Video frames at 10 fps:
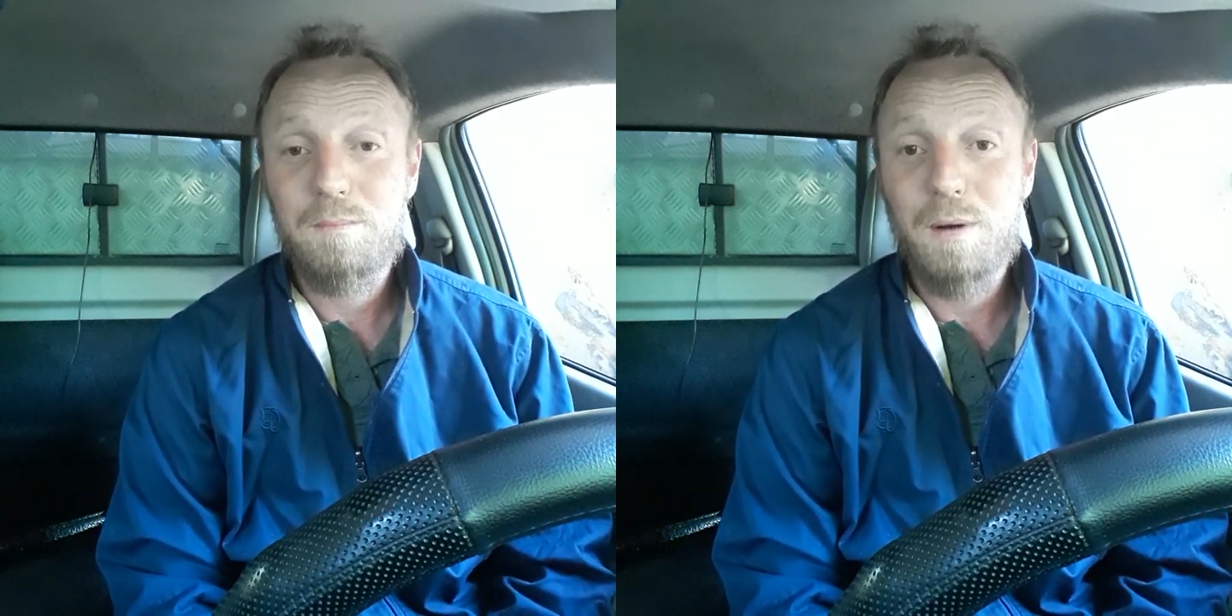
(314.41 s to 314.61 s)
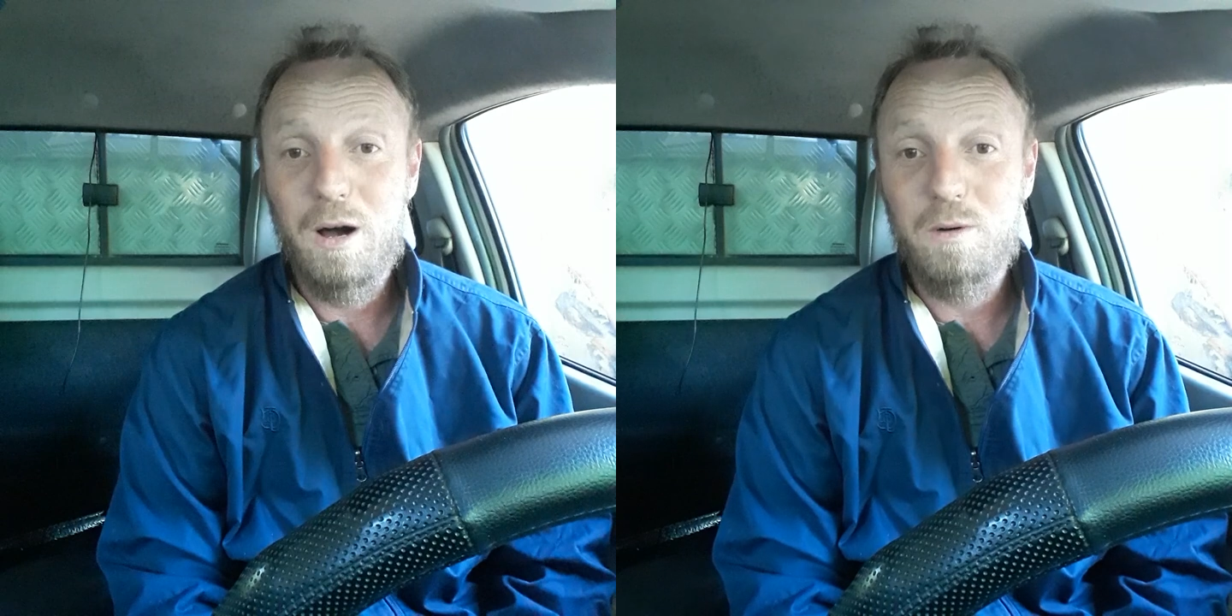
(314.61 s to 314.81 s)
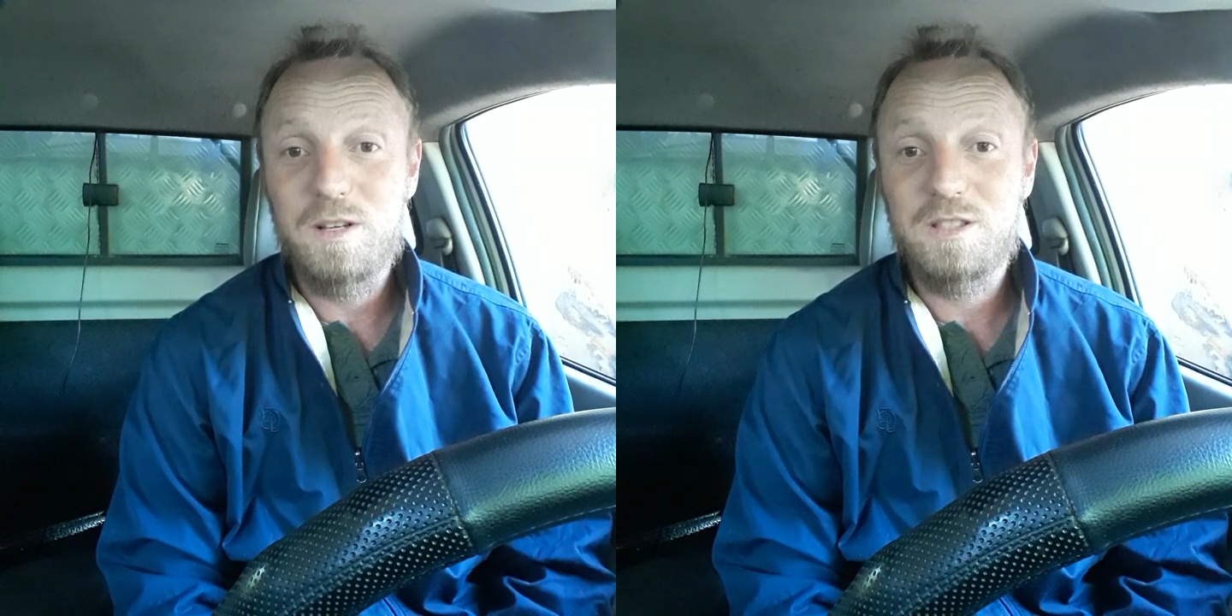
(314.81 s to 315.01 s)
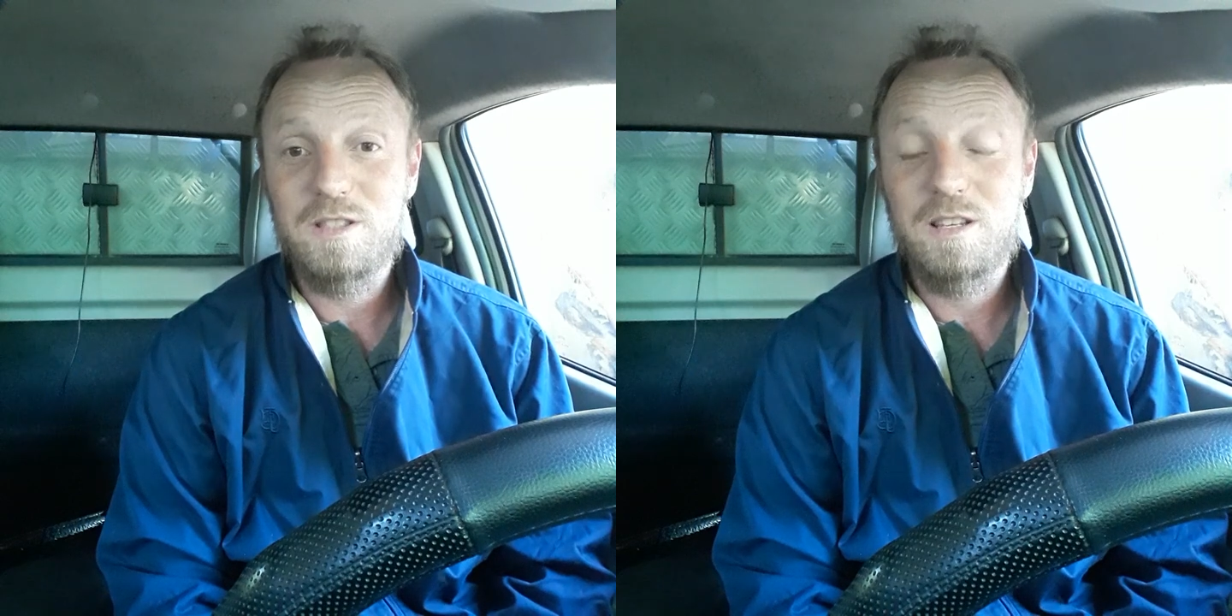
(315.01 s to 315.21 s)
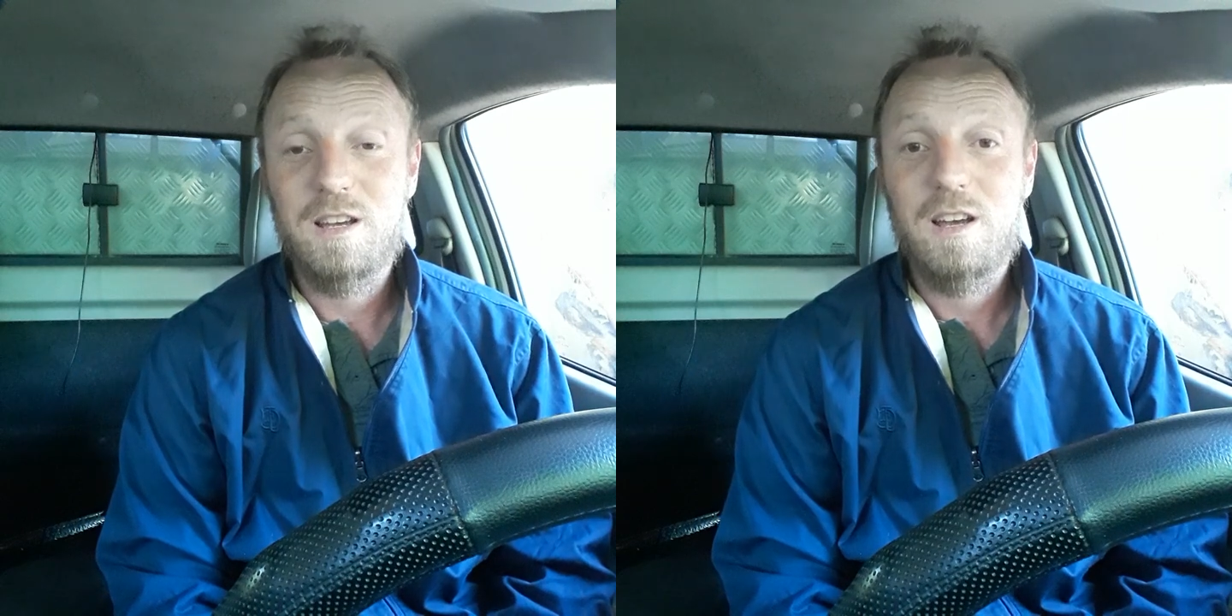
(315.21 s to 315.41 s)

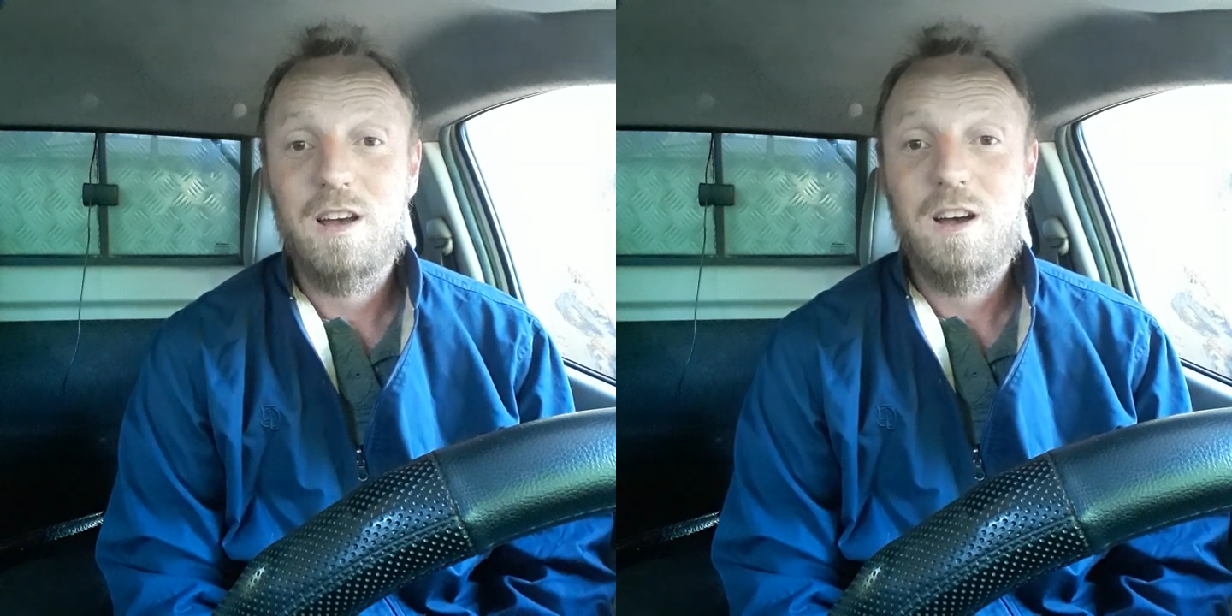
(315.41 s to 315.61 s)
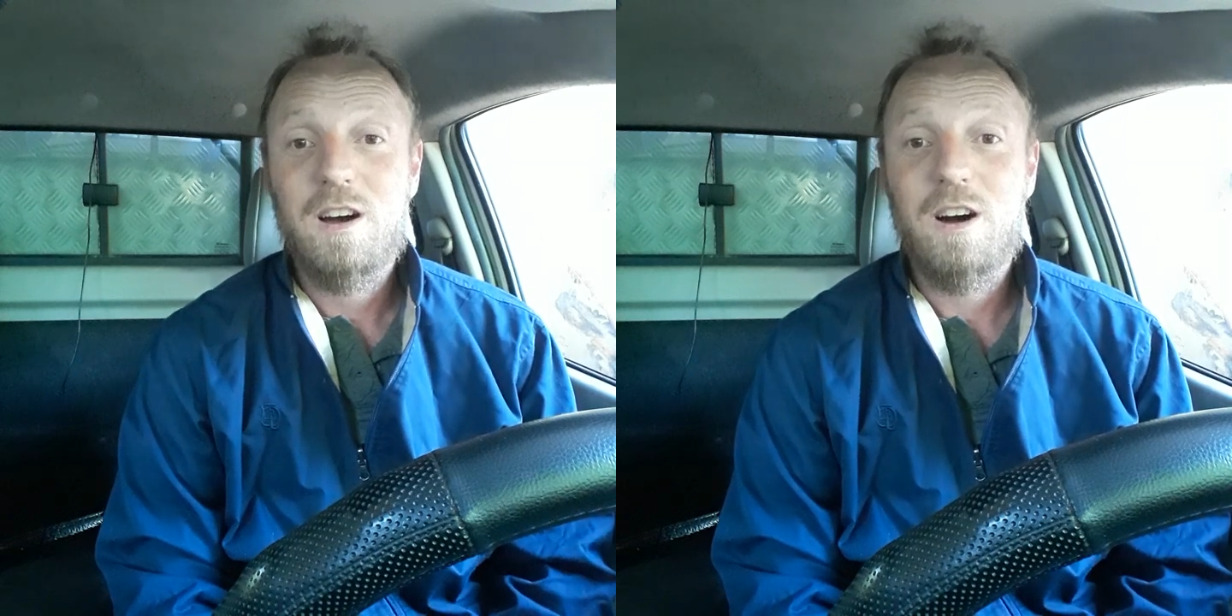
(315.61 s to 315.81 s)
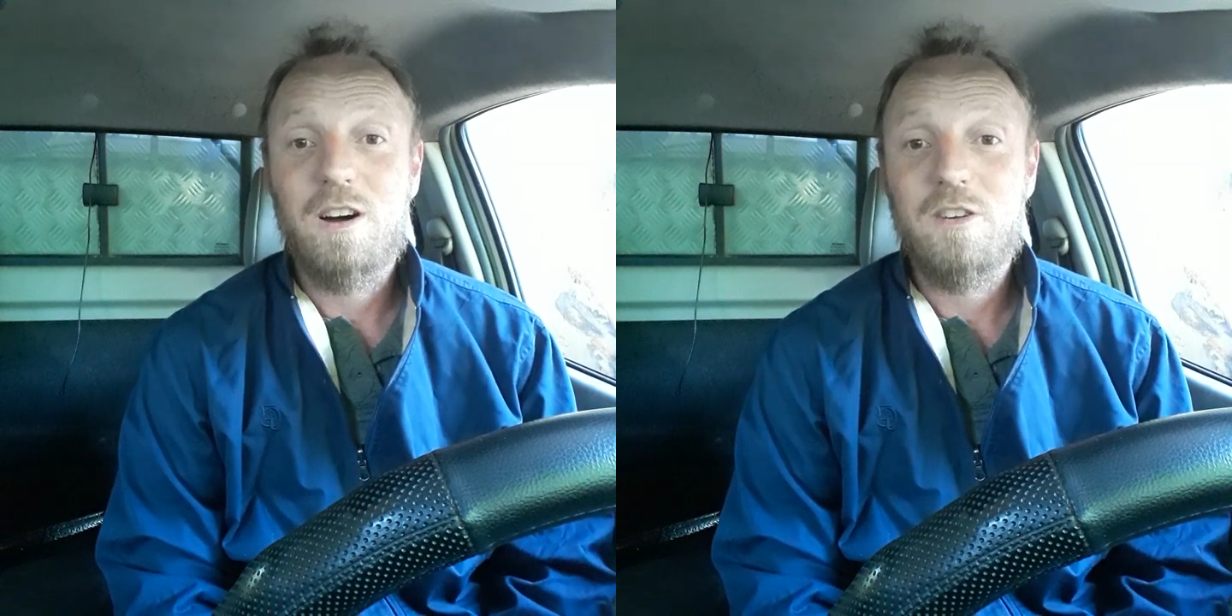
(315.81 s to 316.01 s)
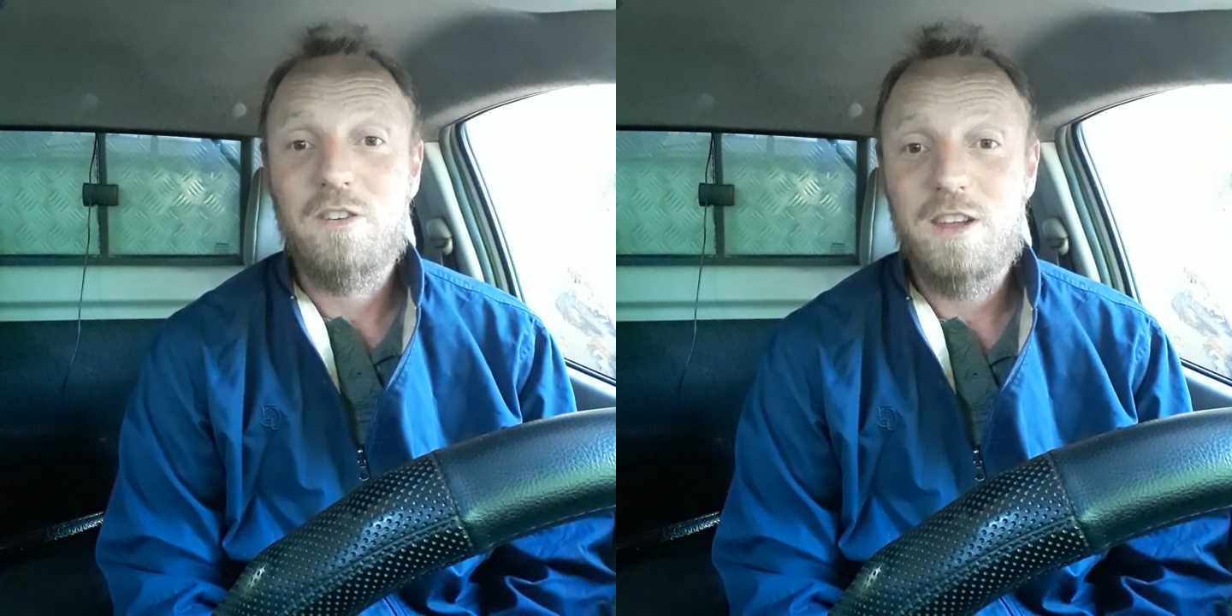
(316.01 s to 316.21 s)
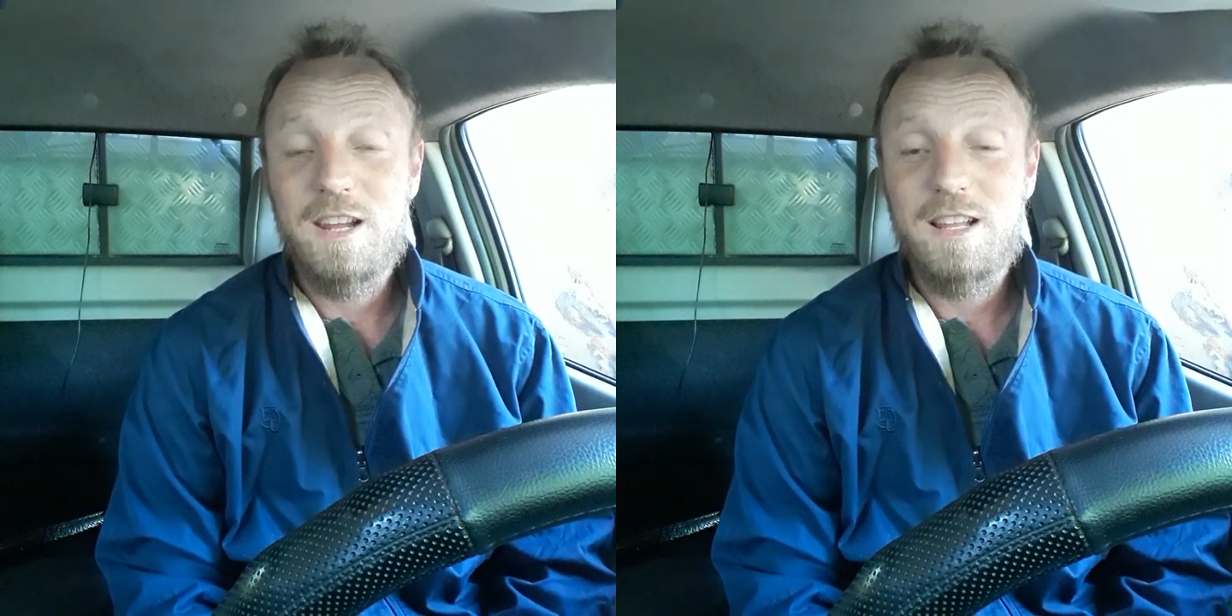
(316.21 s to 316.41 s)
powers are
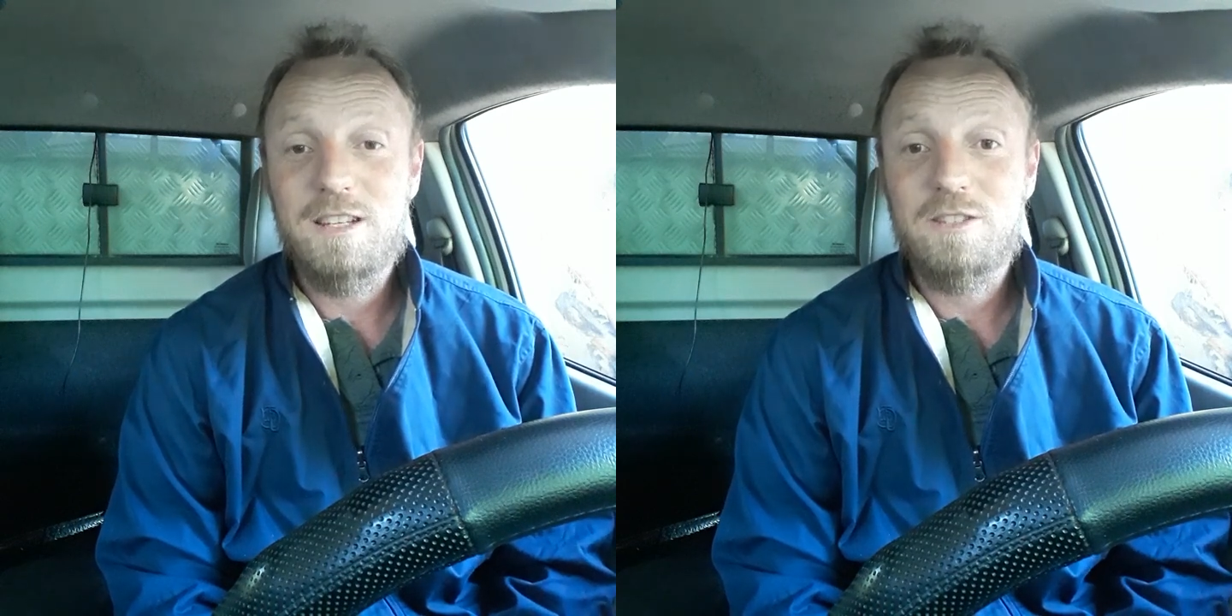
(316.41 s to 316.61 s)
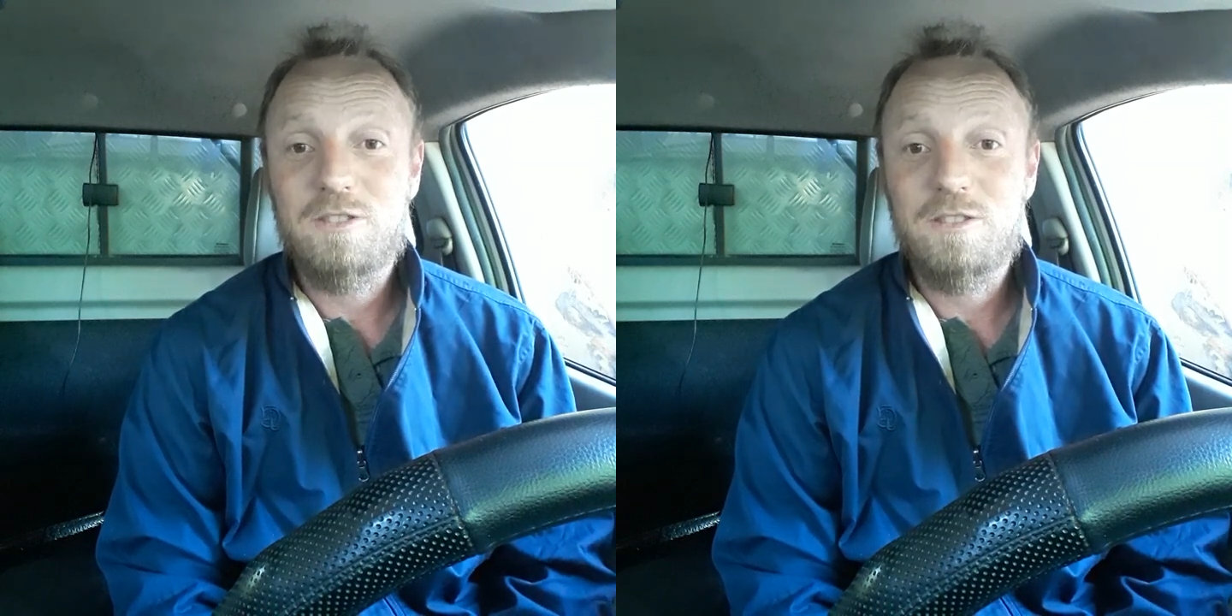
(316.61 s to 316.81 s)
really